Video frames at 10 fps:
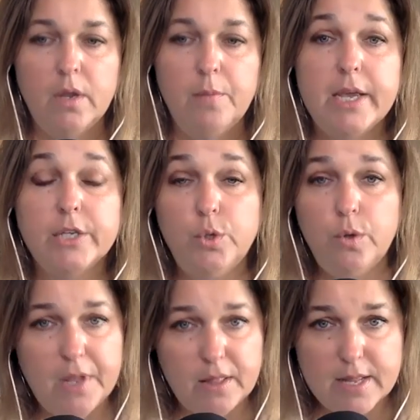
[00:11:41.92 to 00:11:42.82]
because you
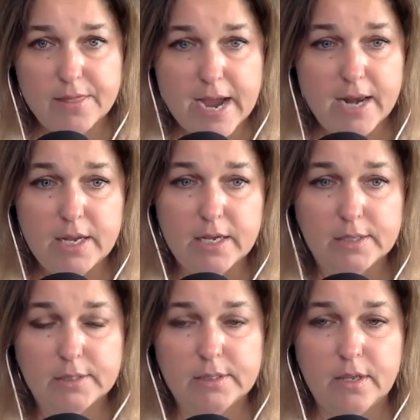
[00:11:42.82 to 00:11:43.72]
think that that
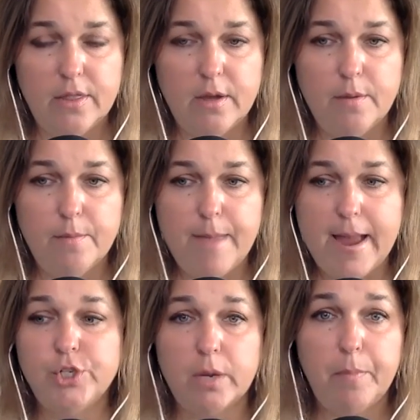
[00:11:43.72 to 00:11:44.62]
is the
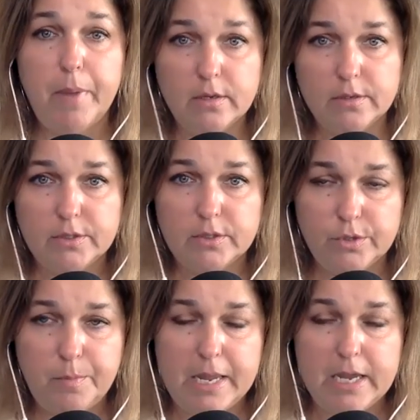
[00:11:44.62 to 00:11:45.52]
magic pill, so to
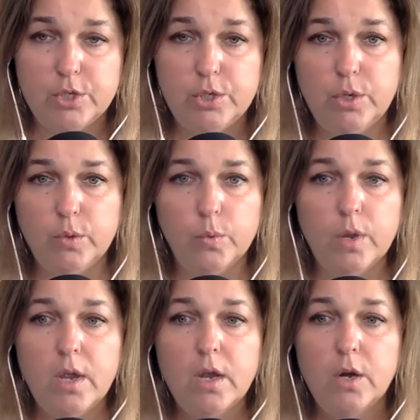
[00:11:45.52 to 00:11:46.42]
speak,
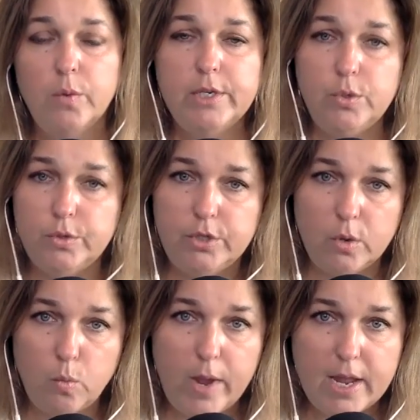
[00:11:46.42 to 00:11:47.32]
to reduce
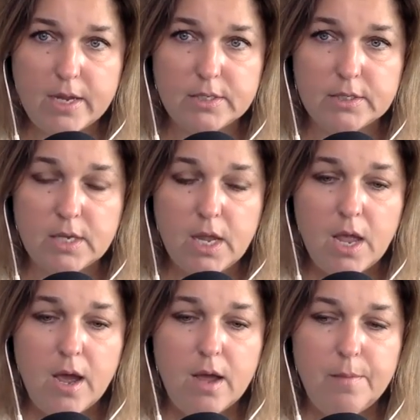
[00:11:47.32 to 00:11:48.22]
your weight,
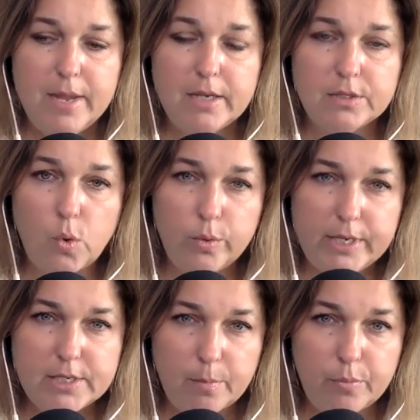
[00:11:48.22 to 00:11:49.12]
it's
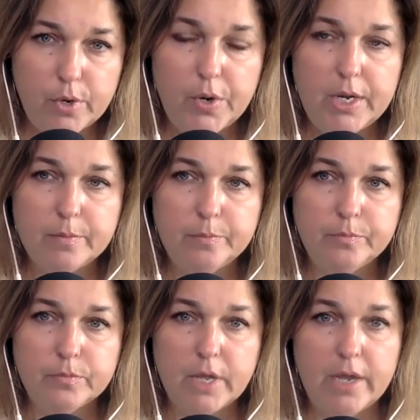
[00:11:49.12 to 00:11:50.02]
only temporary.
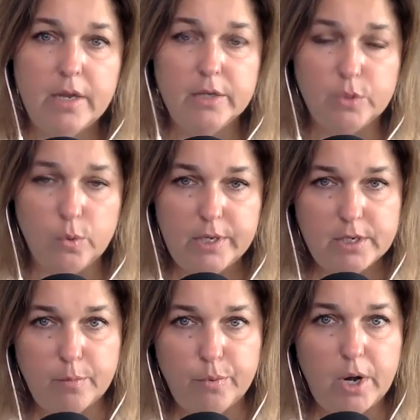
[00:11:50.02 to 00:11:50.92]
Okay, it's only
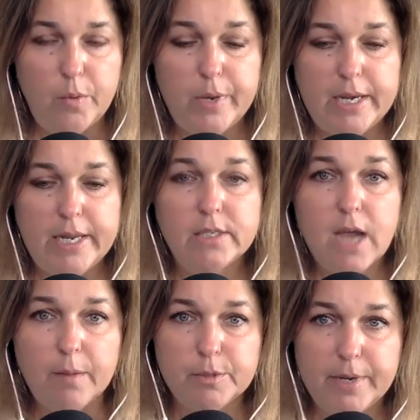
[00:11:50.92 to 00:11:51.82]
temporary. We need to
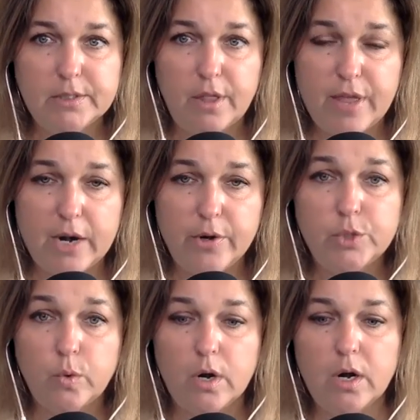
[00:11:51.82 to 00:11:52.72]
optimize the
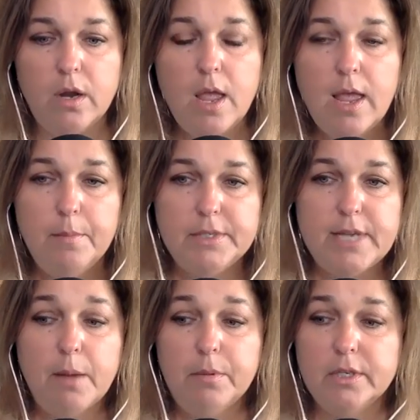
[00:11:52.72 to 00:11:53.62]
thyroid so our
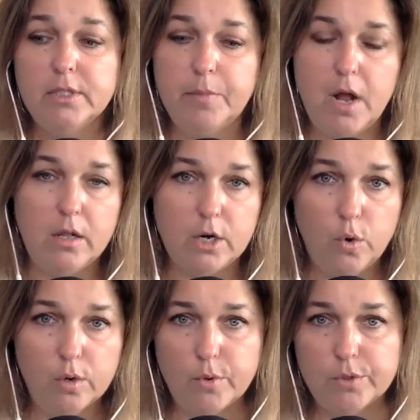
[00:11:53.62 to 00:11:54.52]
metabolism and all our
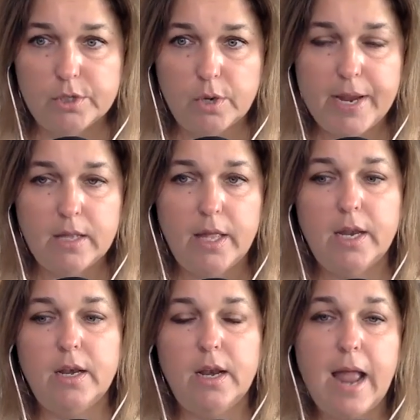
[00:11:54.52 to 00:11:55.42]
hormones are
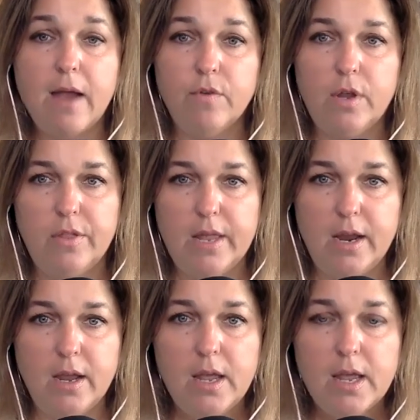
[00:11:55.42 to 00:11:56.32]
regulated and
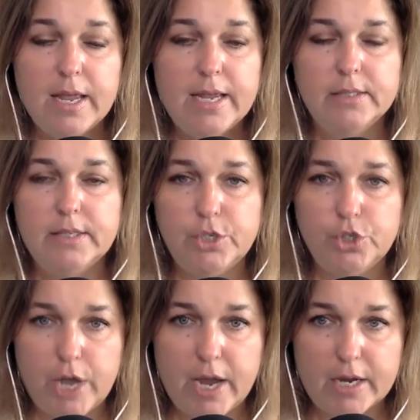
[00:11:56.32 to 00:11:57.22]
everything is in
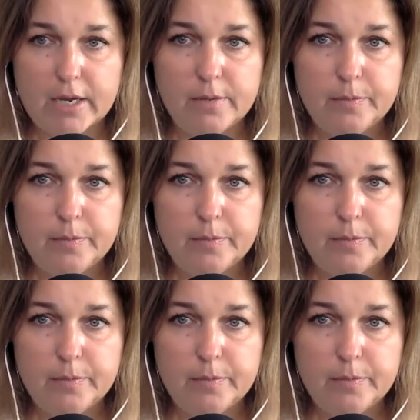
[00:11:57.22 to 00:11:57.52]
check.